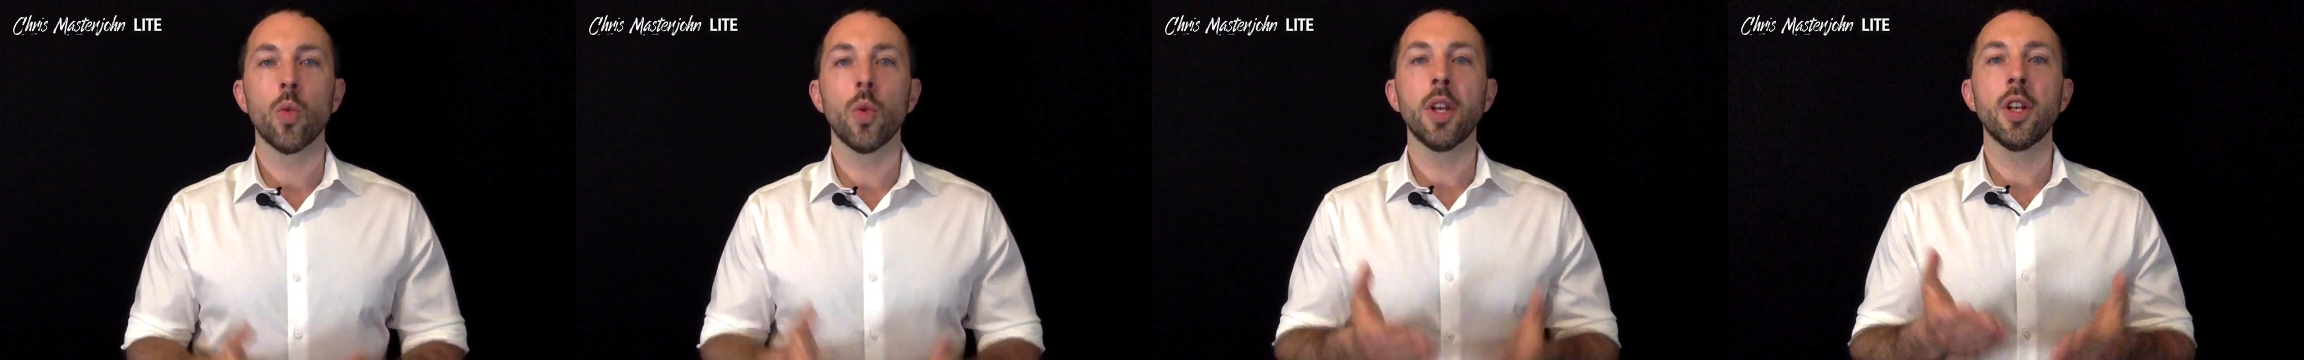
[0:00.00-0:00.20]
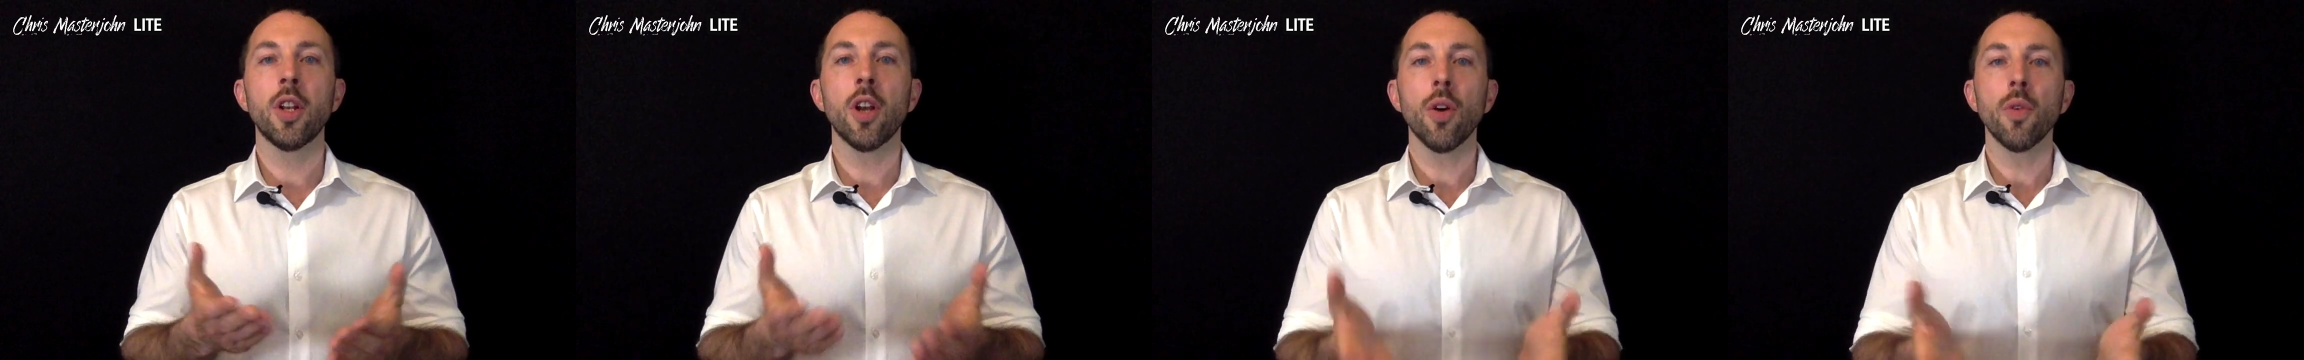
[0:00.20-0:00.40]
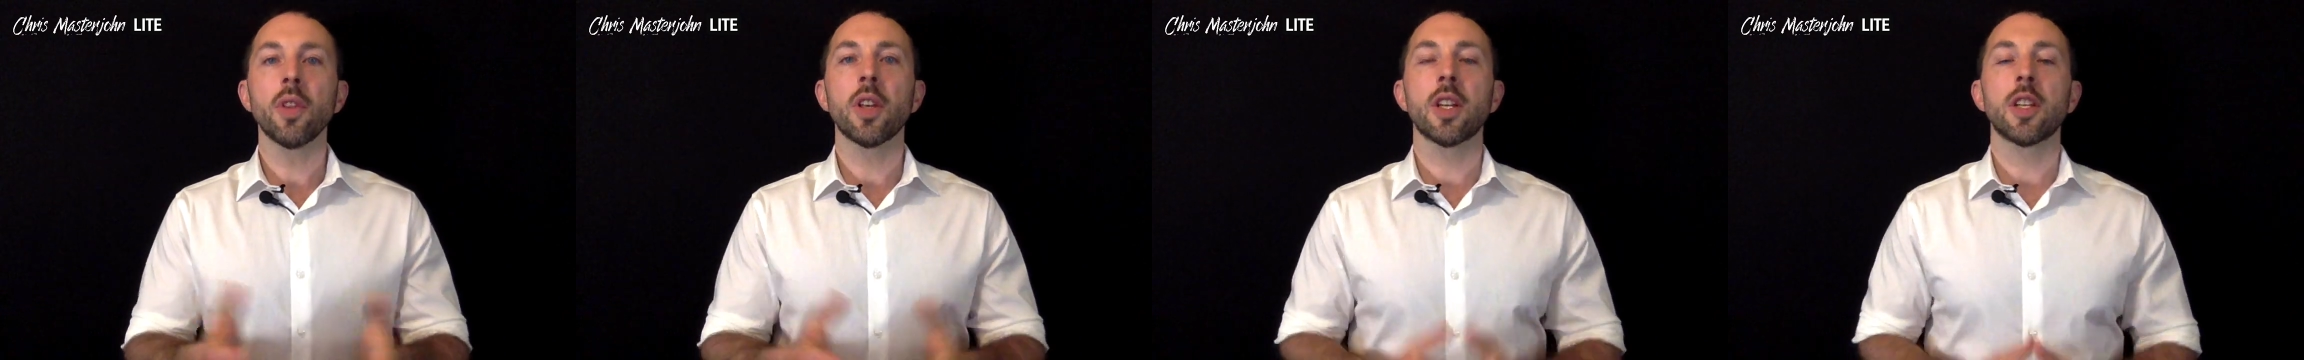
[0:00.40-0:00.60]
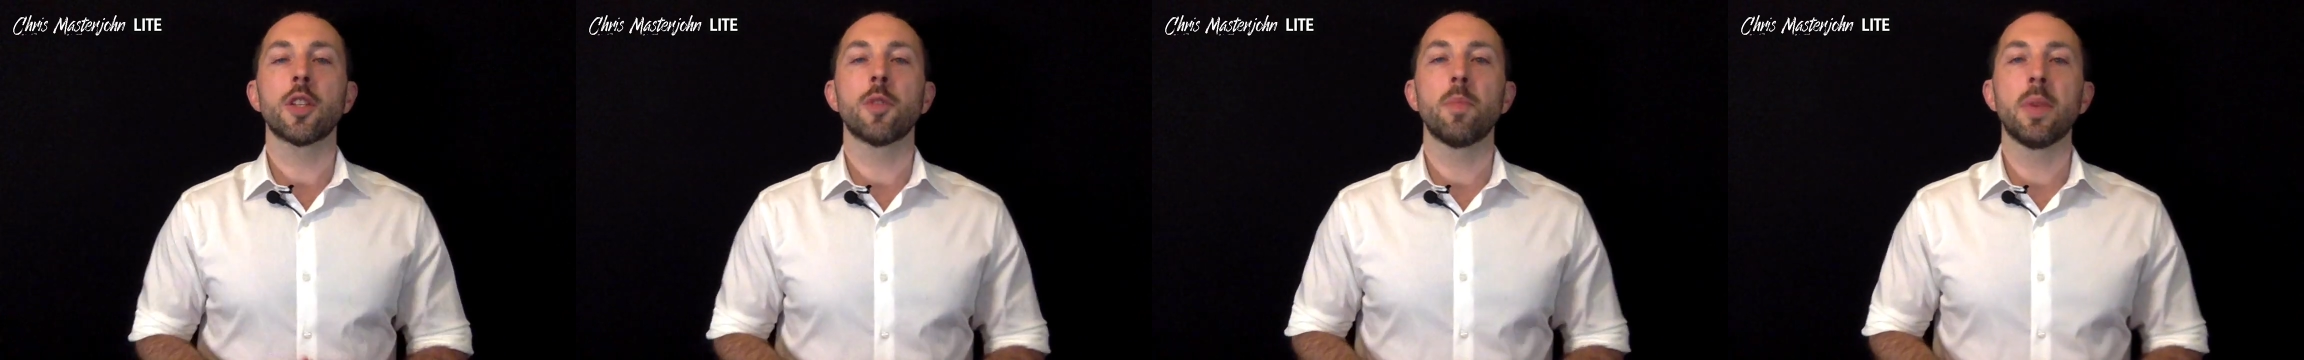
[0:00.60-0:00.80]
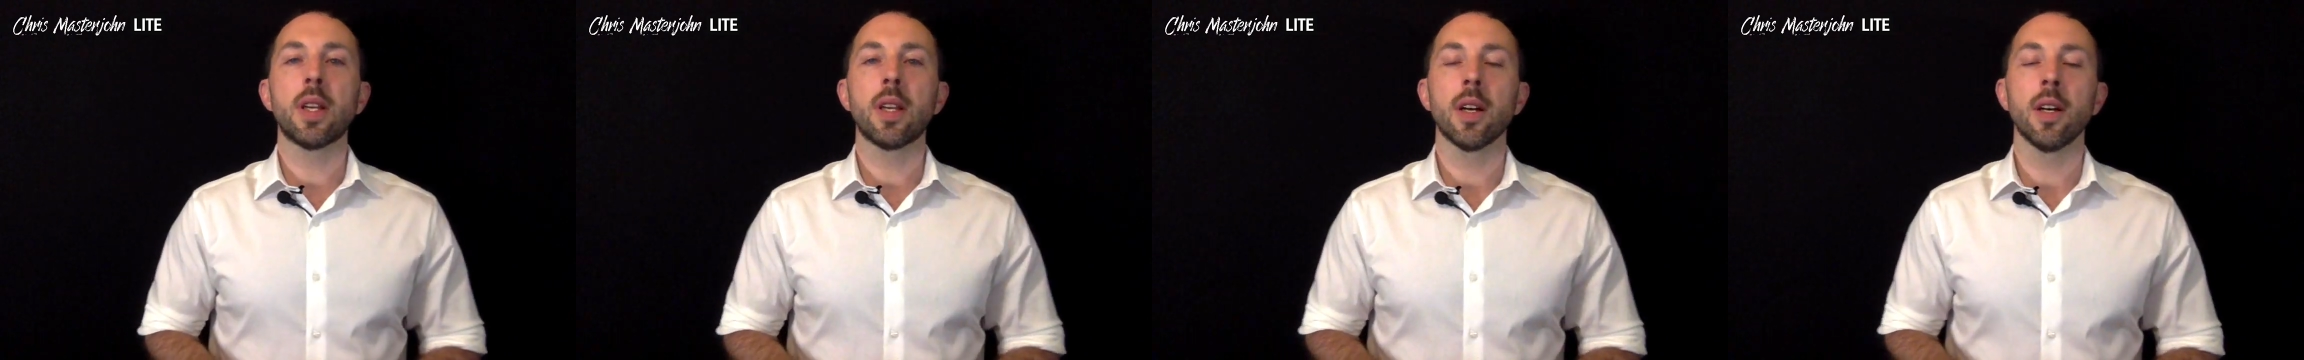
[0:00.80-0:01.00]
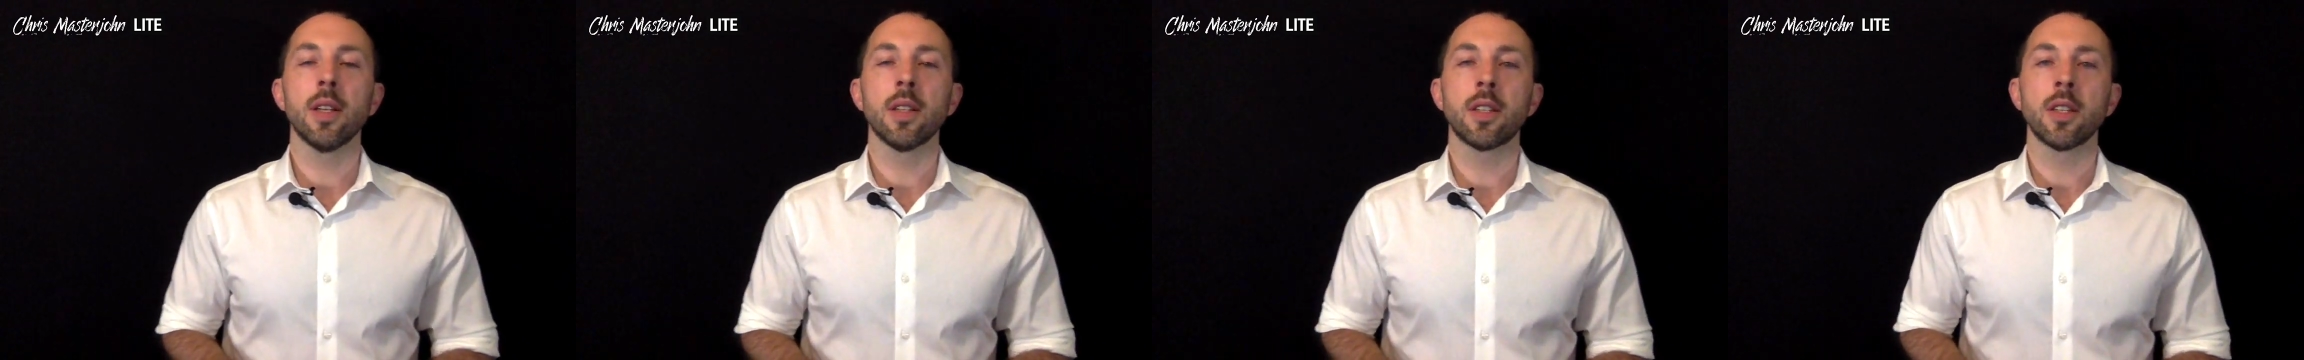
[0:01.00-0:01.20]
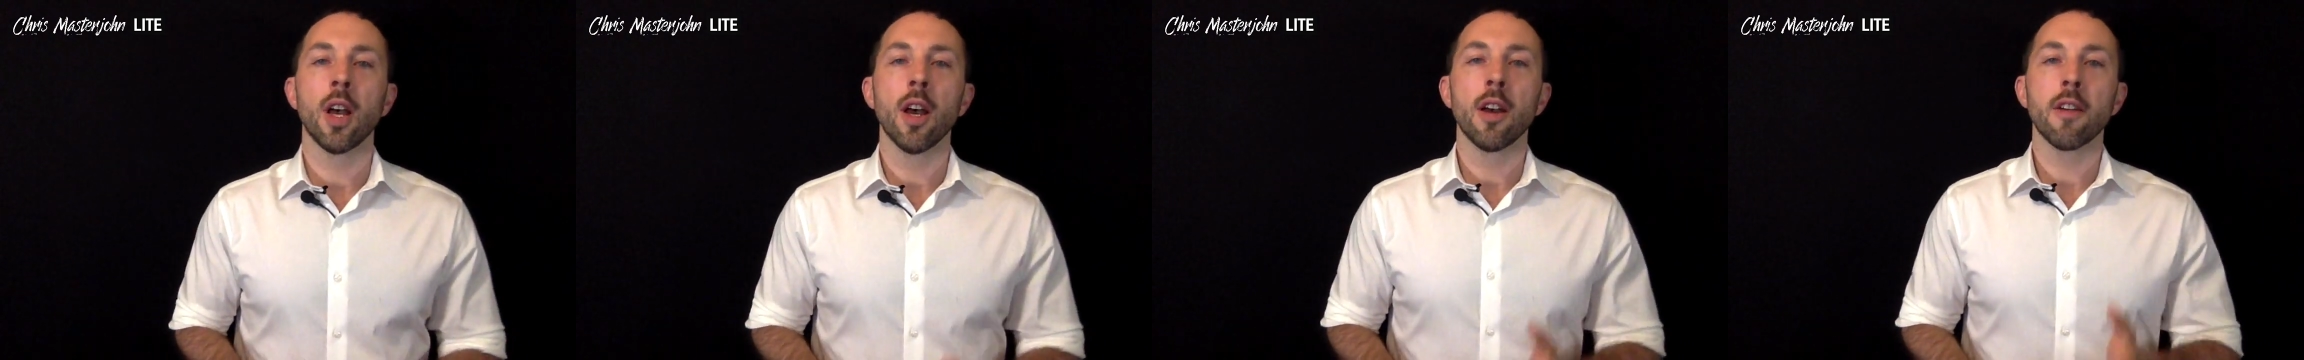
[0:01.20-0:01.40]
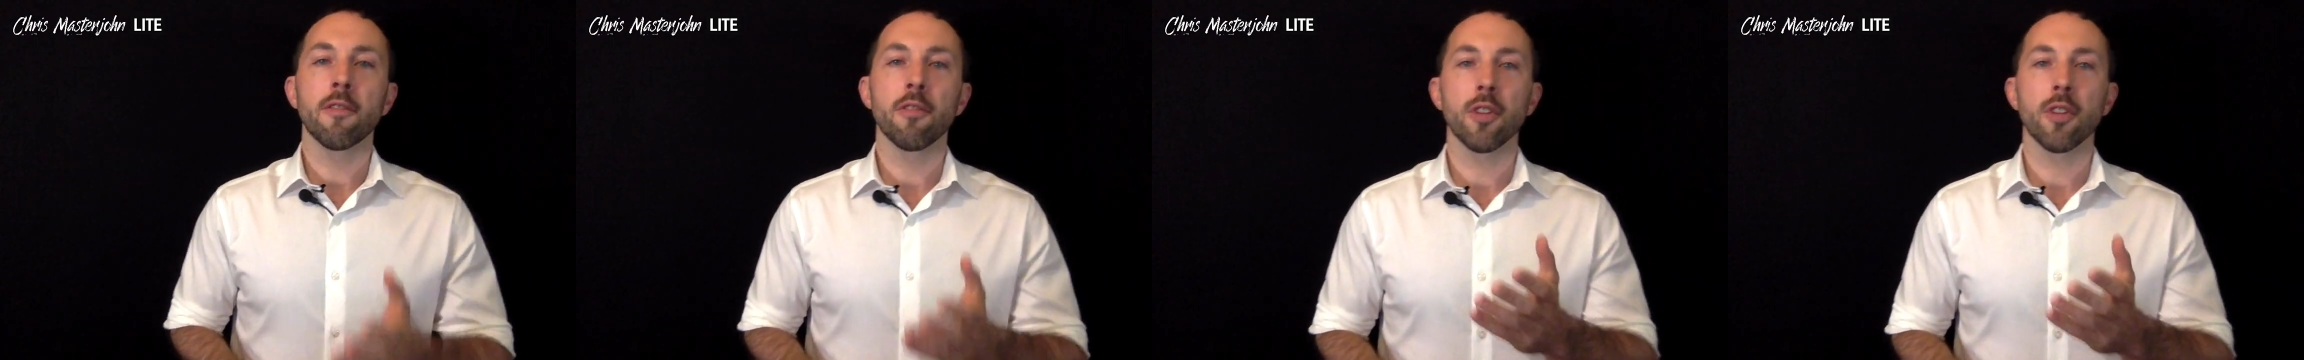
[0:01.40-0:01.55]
We know this because